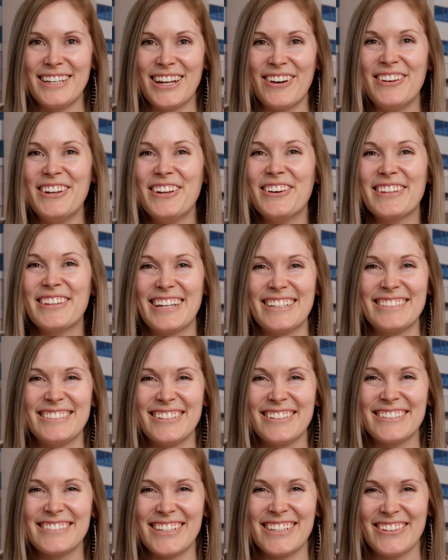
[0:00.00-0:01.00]
Now, I know that
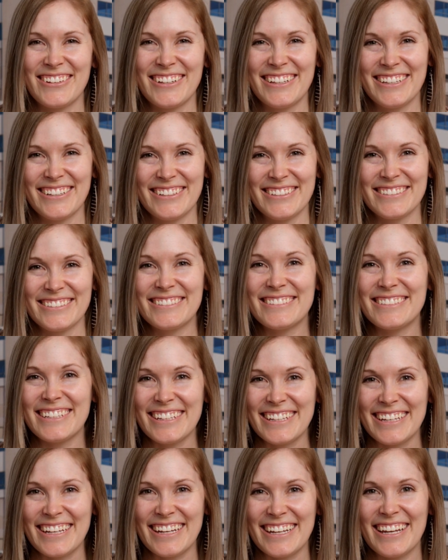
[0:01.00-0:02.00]
does sound a little
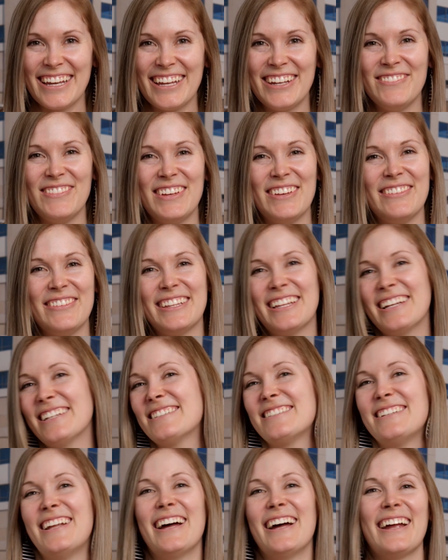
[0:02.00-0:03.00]
silly, and maybe
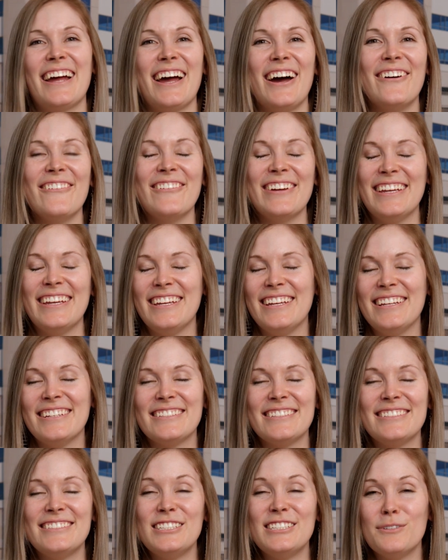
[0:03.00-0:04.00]
that's not how we eat
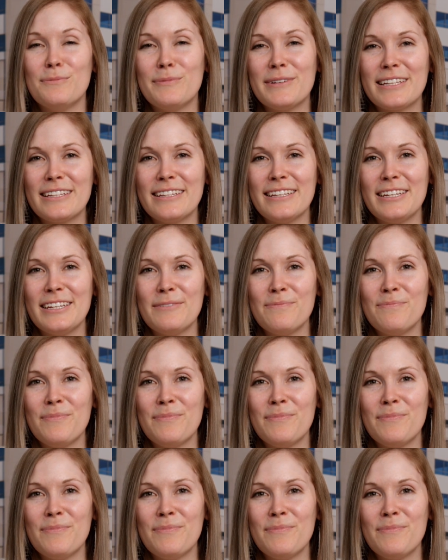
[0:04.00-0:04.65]
typically,